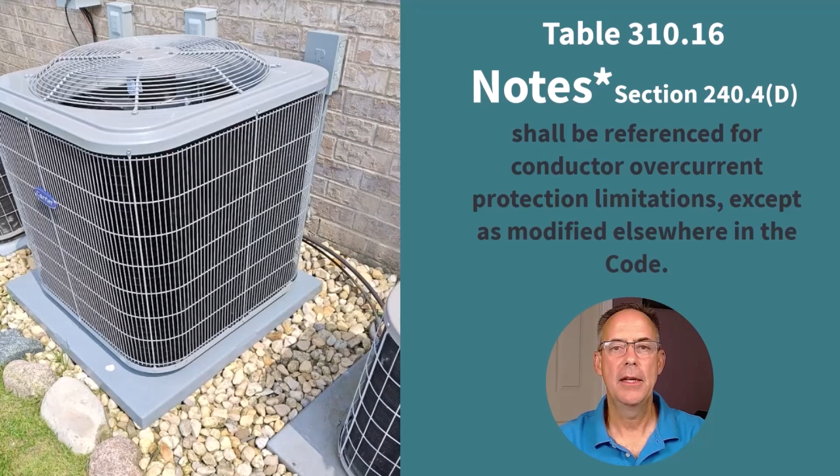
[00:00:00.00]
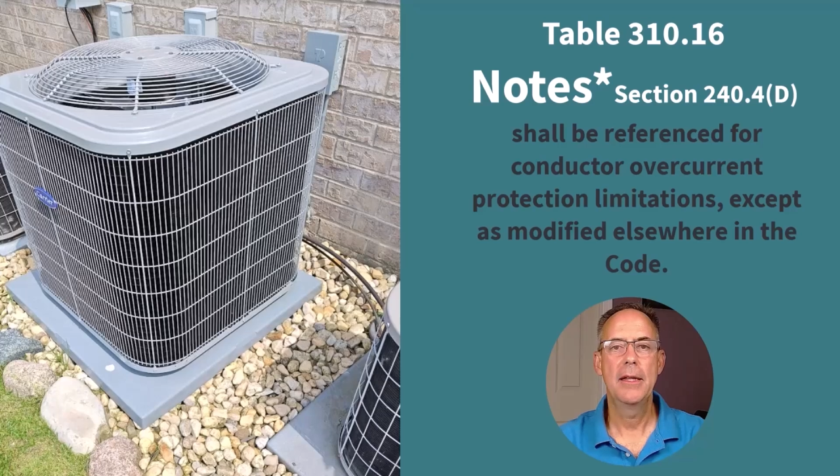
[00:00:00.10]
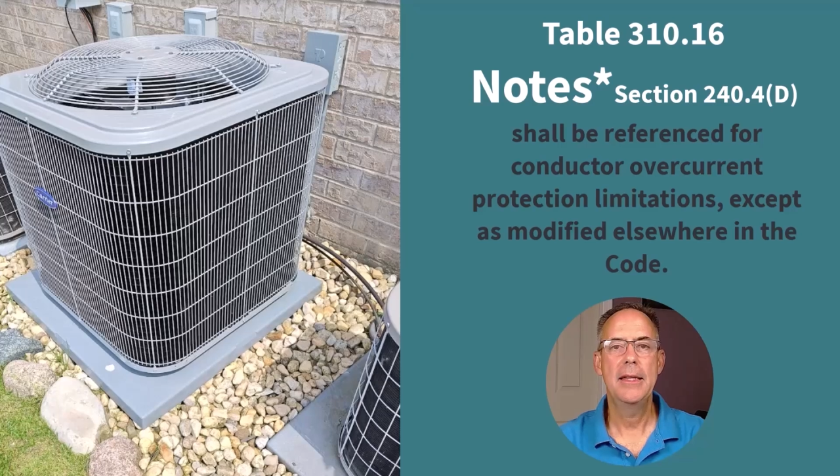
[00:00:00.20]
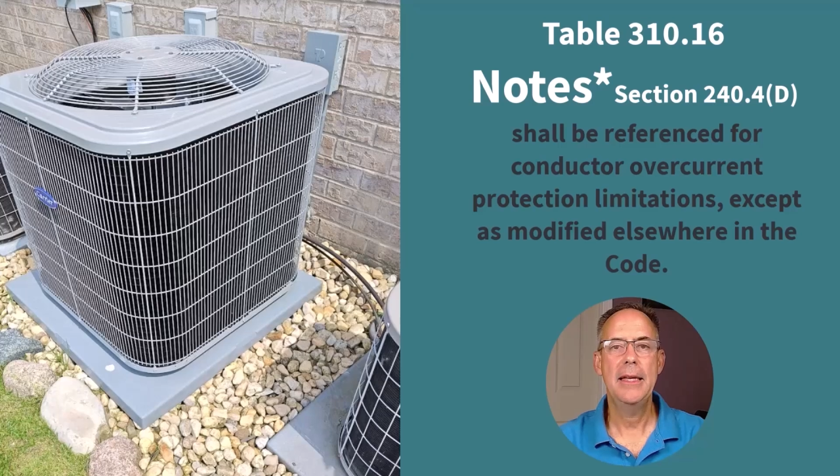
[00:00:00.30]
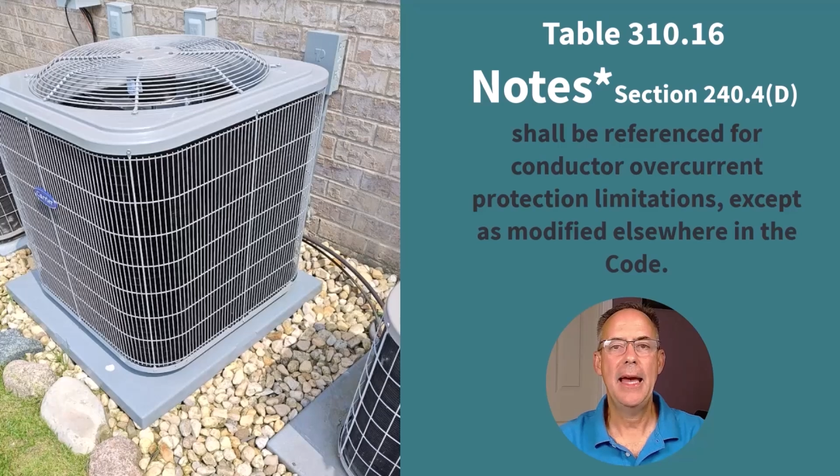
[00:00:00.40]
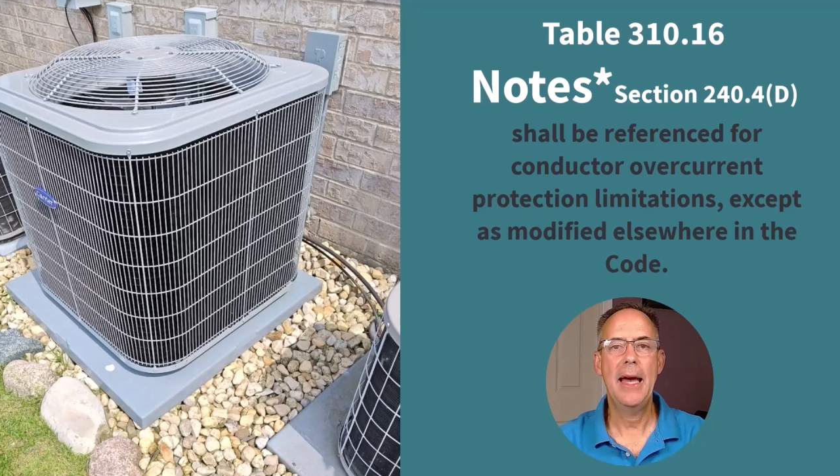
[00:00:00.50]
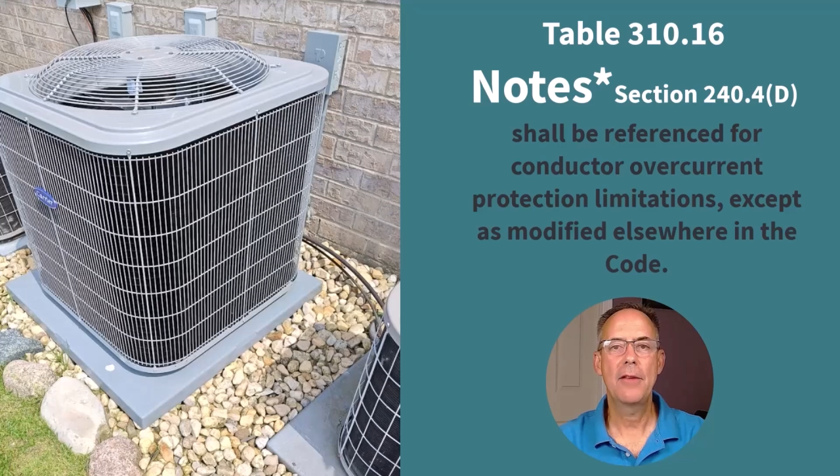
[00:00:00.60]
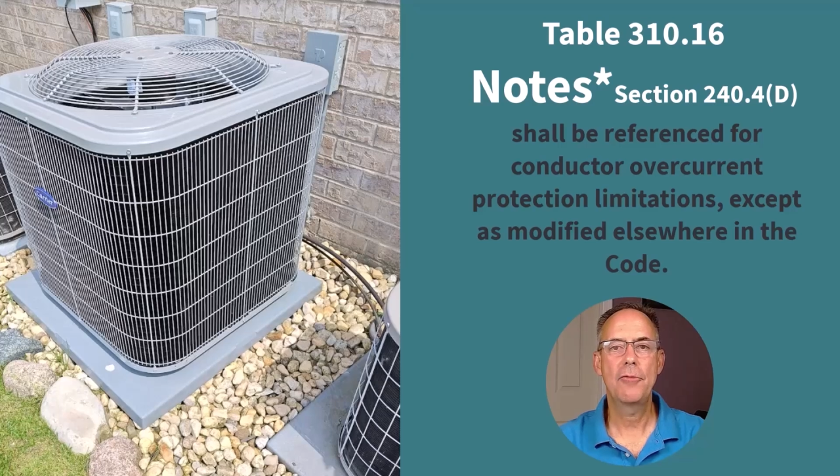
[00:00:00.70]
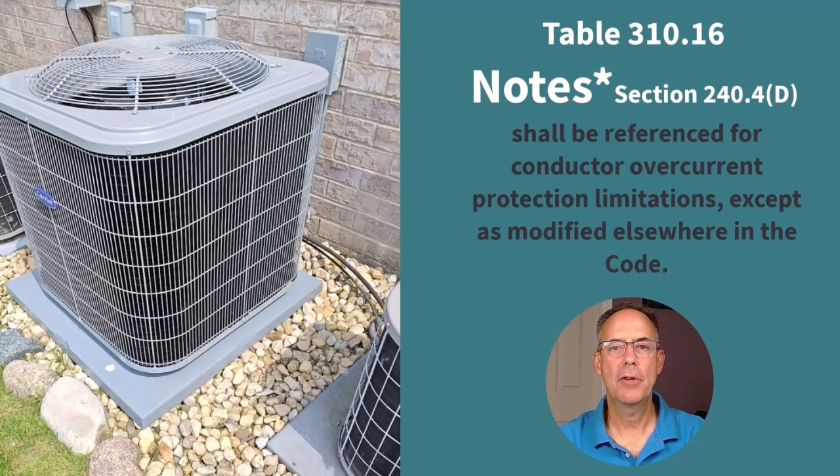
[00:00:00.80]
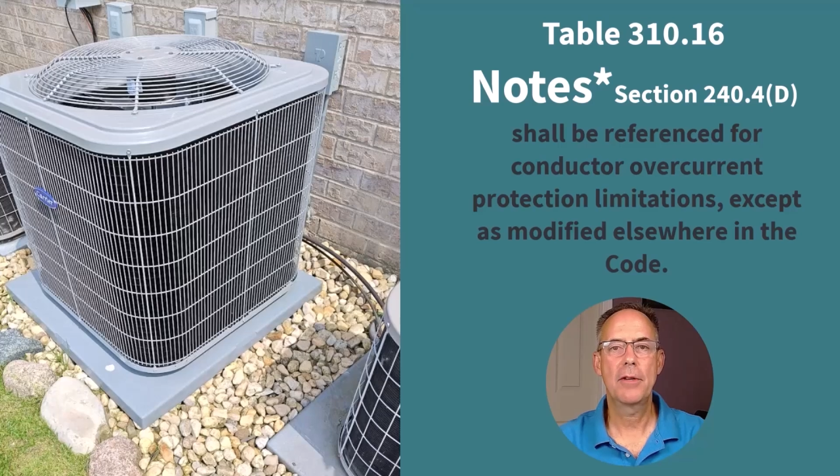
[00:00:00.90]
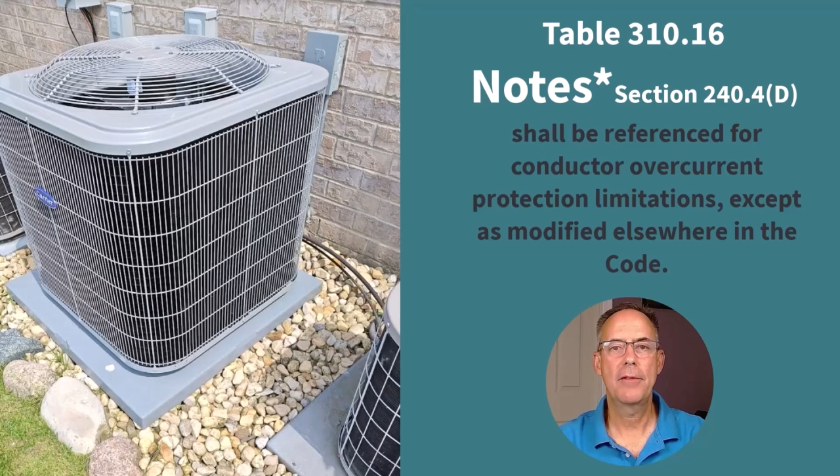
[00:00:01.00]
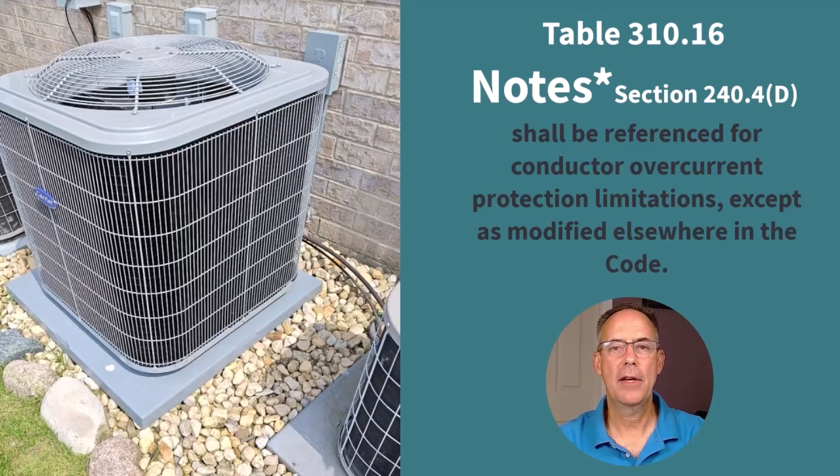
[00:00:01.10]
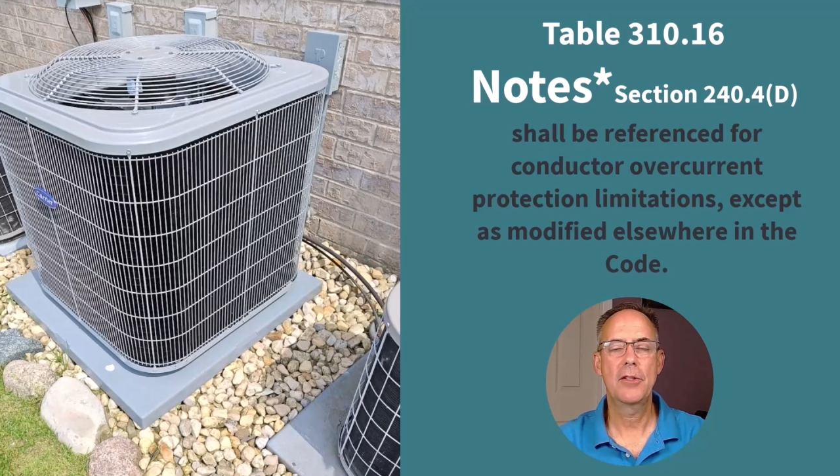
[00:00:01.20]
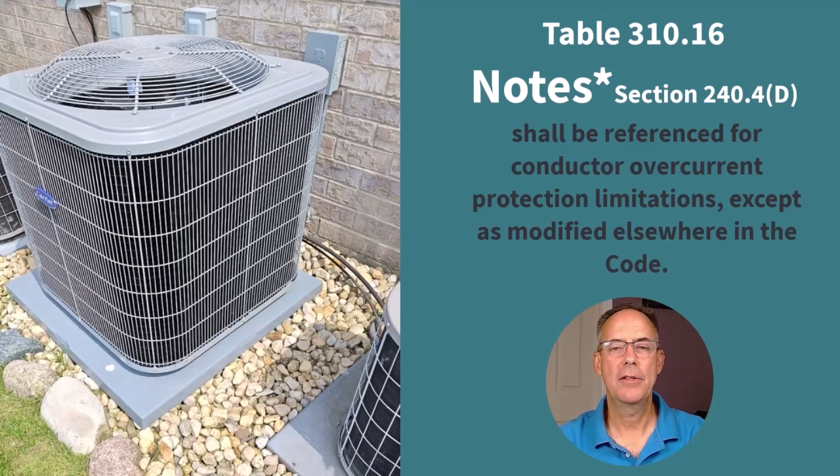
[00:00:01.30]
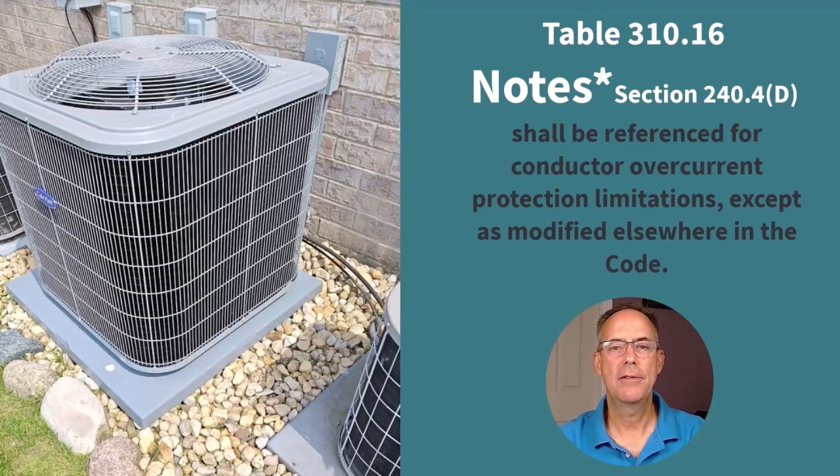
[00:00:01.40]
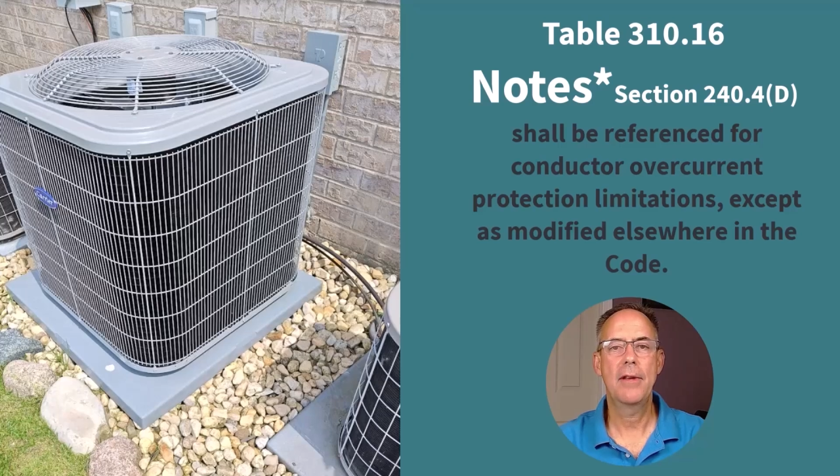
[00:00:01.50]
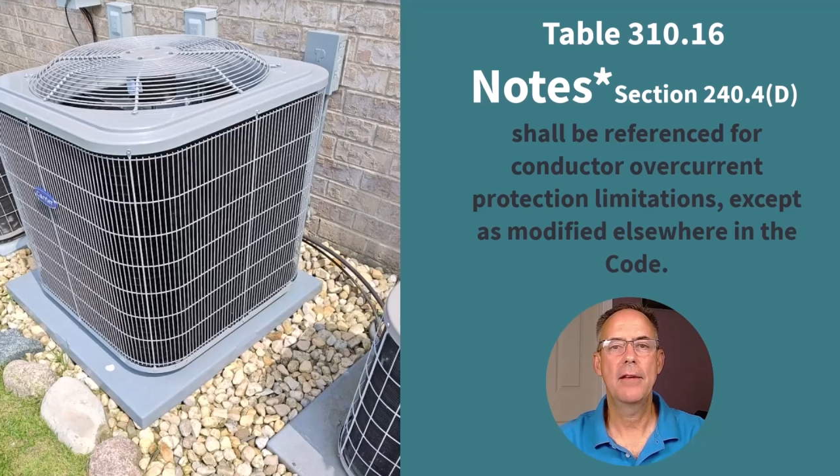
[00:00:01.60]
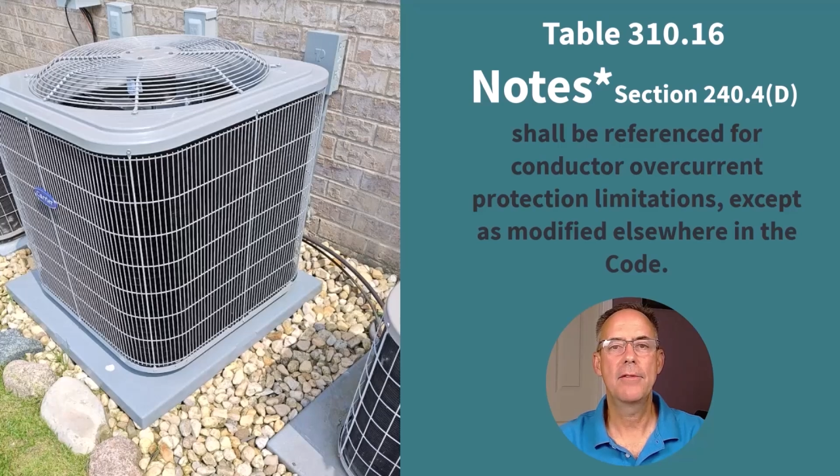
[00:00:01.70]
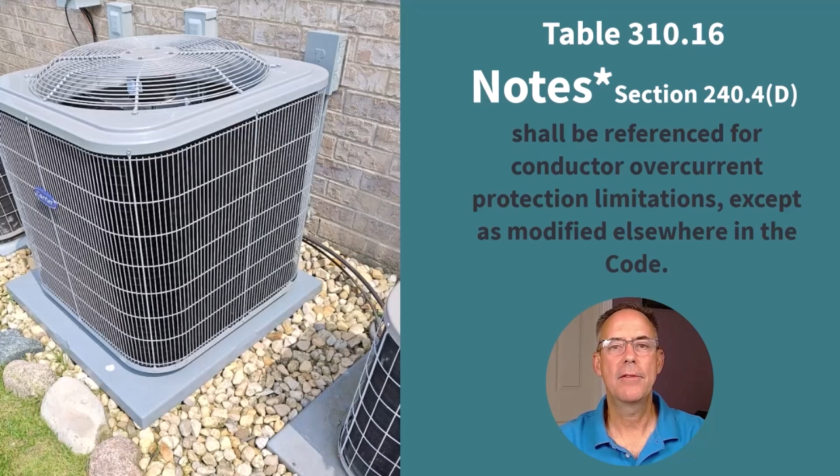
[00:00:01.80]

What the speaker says: the asterisk section says